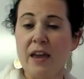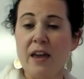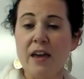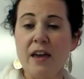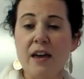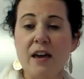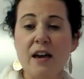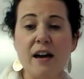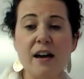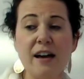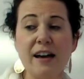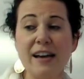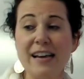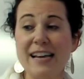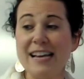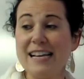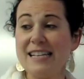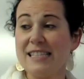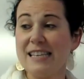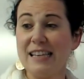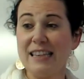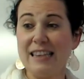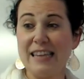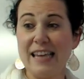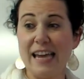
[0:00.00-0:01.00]
It's
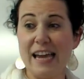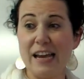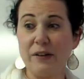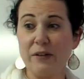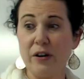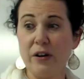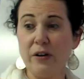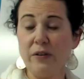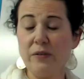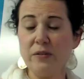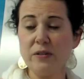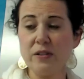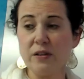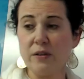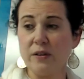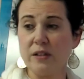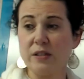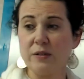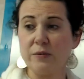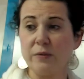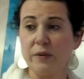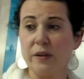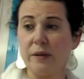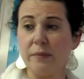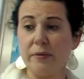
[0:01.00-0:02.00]
allegro, so
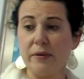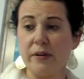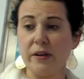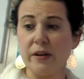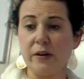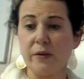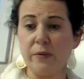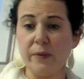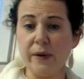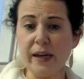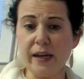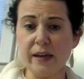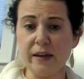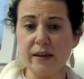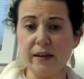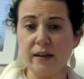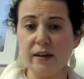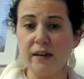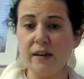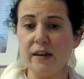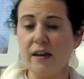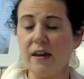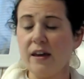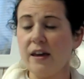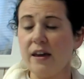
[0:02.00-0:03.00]
it's really pretty quick.
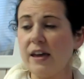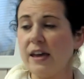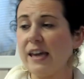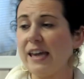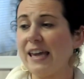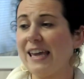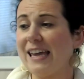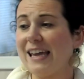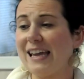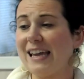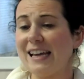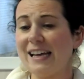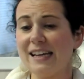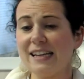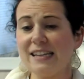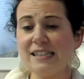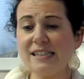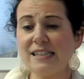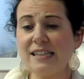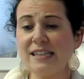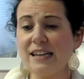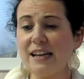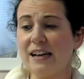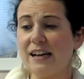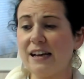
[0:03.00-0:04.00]
And
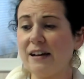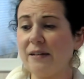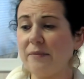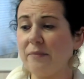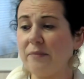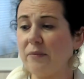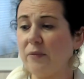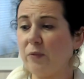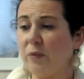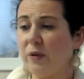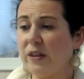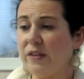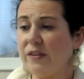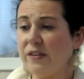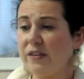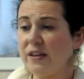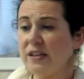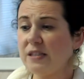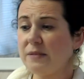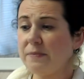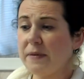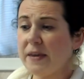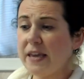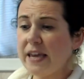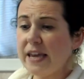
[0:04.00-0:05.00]
with
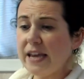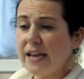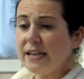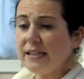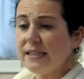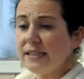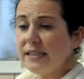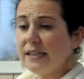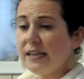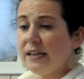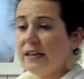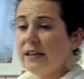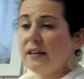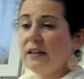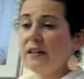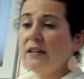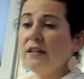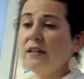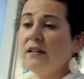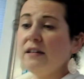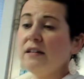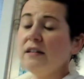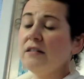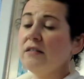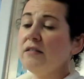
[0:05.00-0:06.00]
this piece,
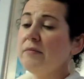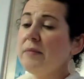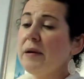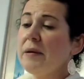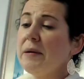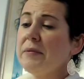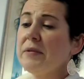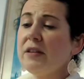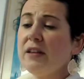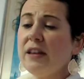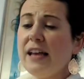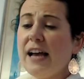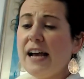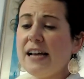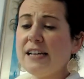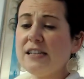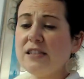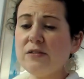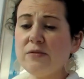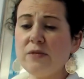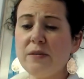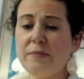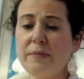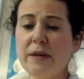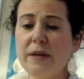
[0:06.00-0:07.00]
remember the last
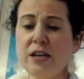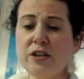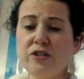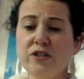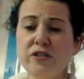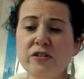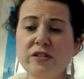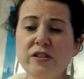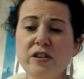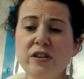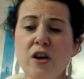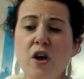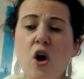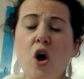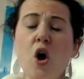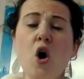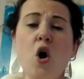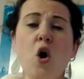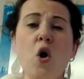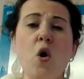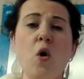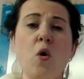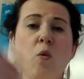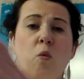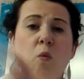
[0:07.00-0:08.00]
three measures?
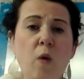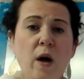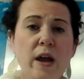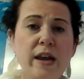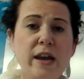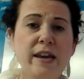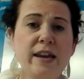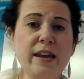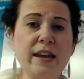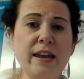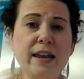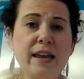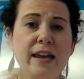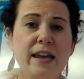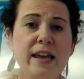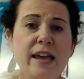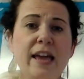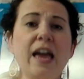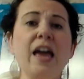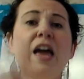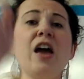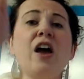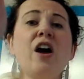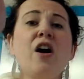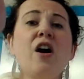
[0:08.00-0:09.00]
1,
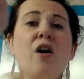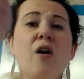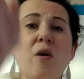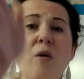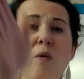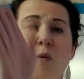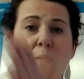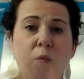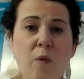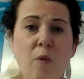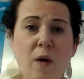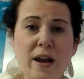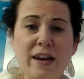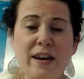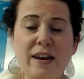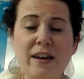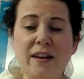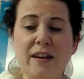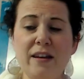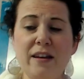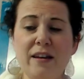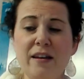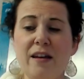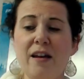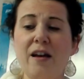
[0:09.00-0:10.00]
1,
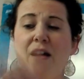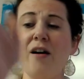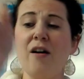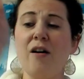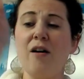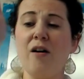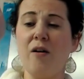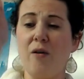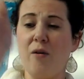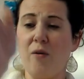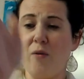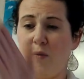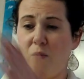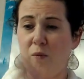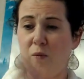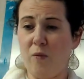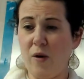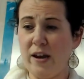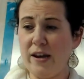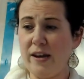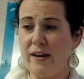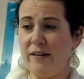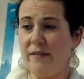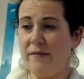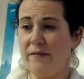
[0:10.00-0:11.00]

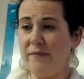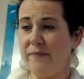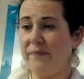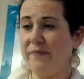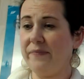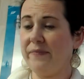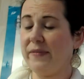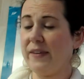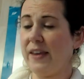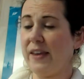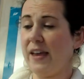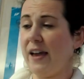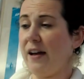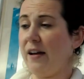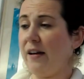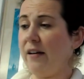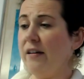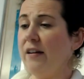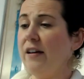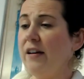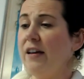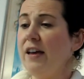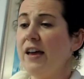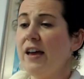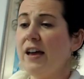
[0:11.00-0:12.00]
1. Yeah.
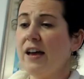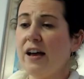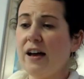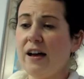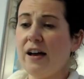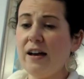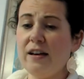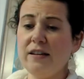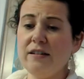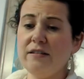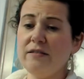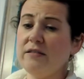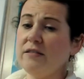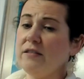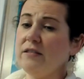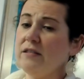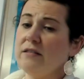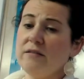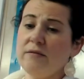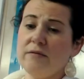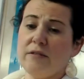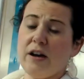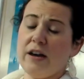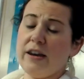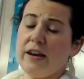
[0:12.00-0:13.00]

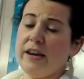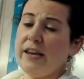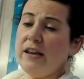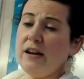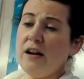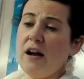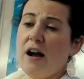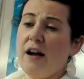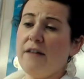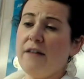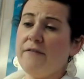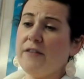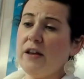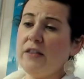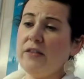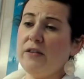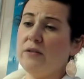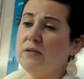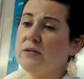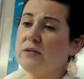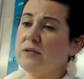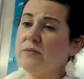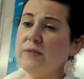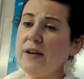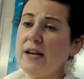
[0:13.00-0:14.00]
Got to get off on
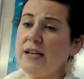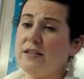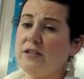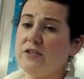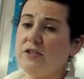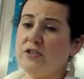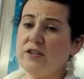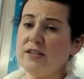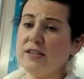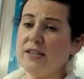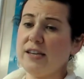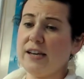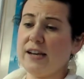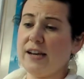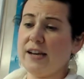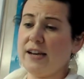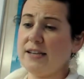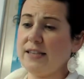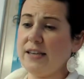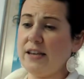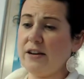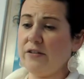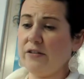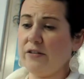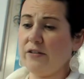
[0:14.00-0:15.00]
those rests, just like I
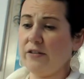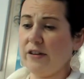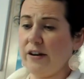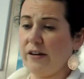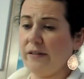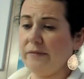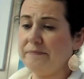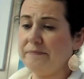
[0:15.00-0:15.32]
said earlier.